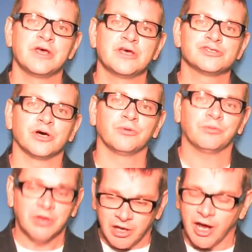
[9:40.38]
So
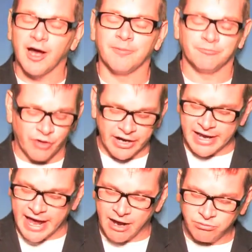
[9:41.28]
right
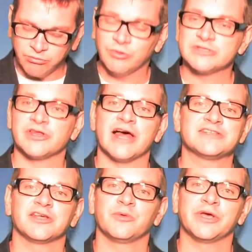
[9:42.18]
now, what's the
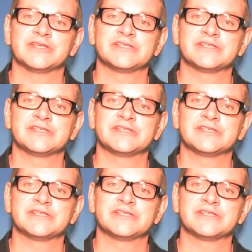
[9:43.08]
last thing we can